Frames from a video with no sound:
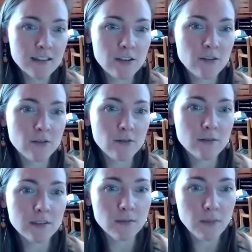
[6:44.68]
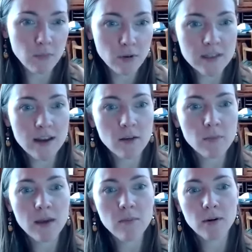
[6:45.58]
to to be put down on
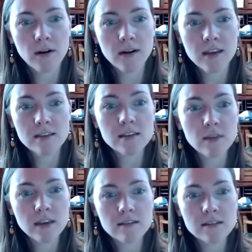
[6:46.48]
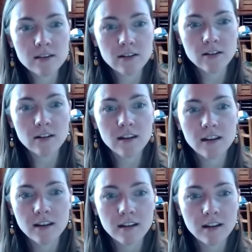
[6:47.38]
paper and needs to be considered
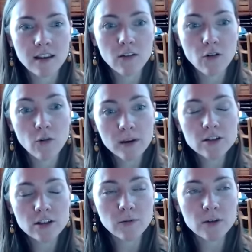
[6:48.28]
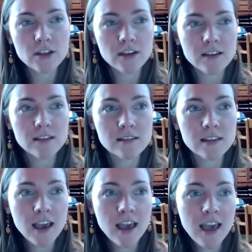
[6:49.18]
in in the whole picture which is
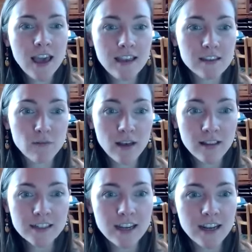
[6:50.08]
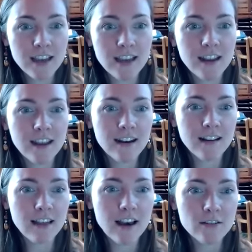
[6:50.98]
it's validating and it
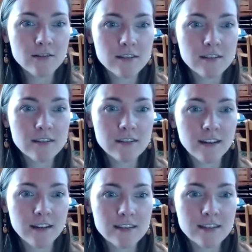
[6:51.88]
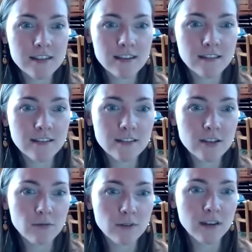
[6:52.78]
allows us to
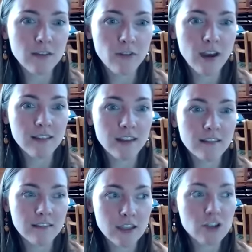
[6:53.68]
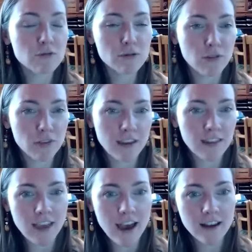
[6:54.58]
to really find the the truth
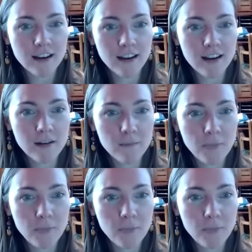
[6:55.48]
in that um,